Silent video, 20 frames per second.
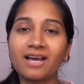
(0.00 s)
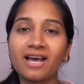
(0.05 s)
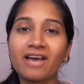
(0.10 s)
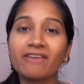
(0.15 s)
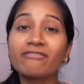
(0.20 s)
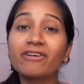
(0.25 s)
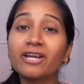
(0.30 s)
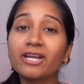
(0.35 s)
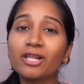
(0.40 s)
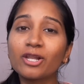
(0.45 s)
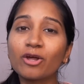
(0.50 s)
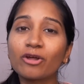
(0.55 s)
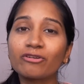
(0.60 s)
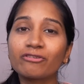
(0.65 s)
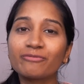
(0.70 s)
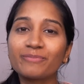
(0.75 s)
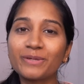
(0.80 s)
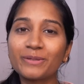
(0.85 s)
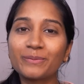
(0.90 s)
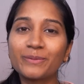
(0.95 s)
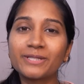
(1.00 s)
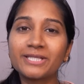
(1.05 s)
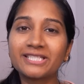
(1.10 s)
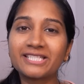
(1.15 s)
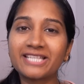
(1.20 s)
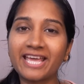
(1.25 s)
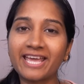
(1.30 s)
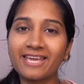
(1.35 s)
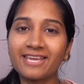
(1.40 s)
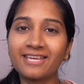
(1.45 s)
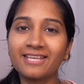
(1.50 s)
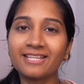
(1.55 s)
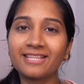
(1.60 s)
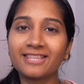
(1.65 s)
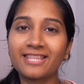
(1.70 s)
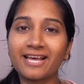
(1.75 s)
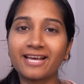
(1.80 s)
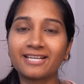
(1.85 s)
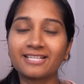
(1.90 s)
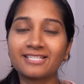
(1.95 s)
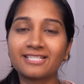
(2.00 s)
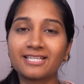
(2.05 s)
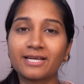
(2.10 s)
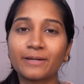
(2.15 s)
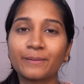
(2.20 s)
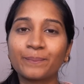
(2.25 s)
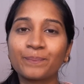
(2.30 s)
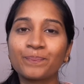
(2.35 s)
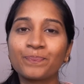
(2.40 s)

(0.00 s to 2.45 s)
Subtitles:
I've heard a lot of people saying that